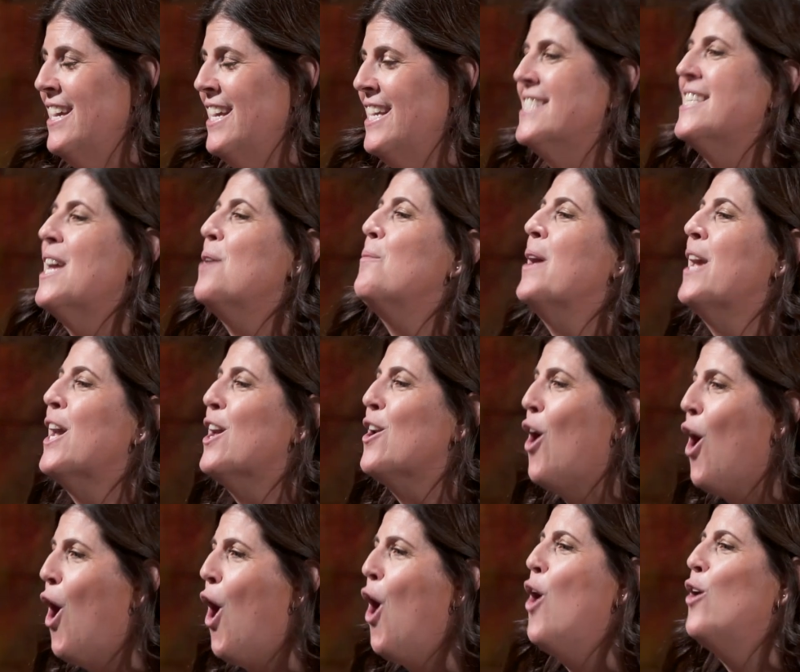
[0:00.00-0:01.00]
is that we can
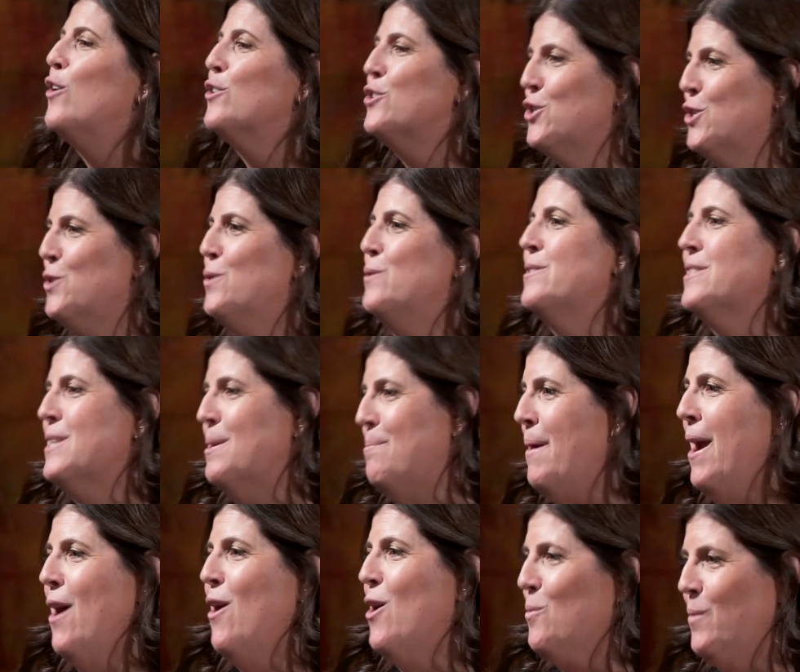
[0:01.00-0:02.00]
all choose to
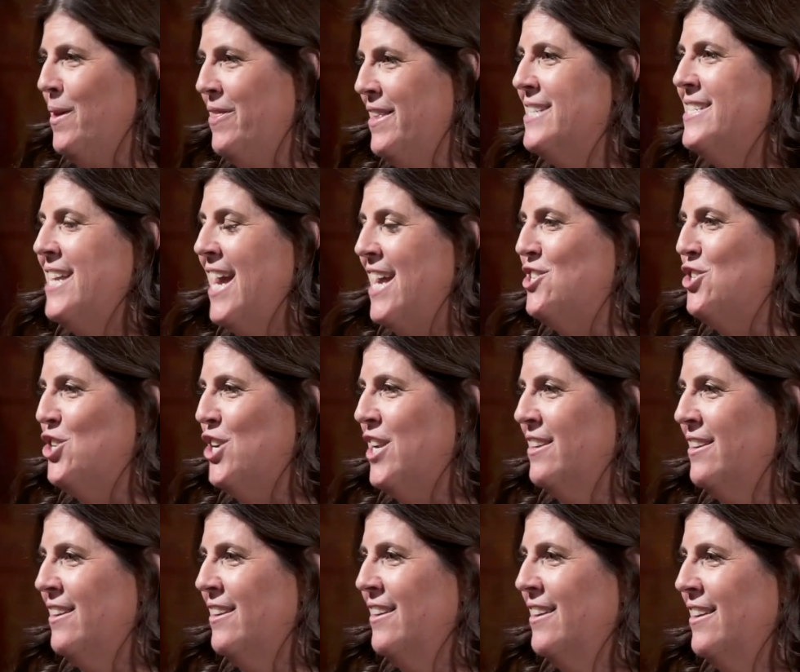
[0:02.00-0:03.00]
parent with
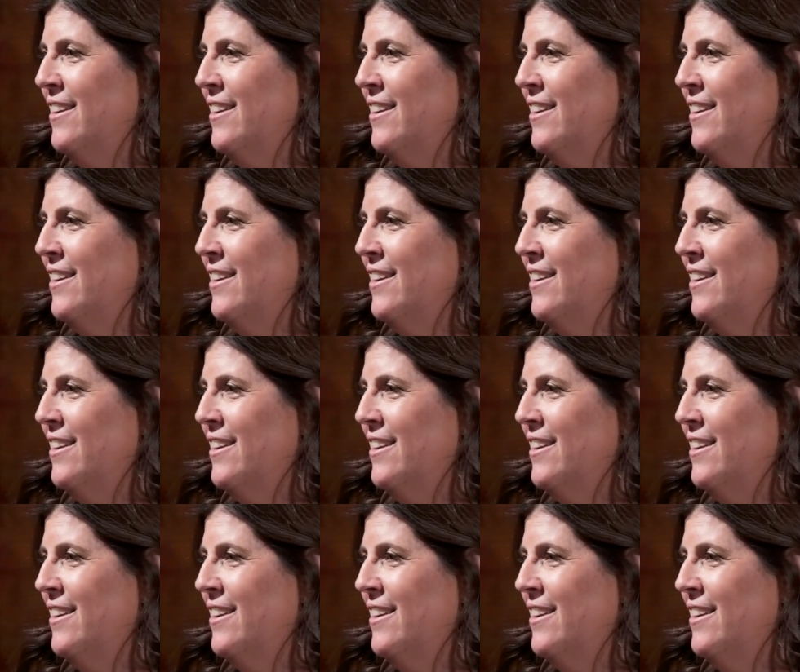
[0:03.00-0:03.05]
intention,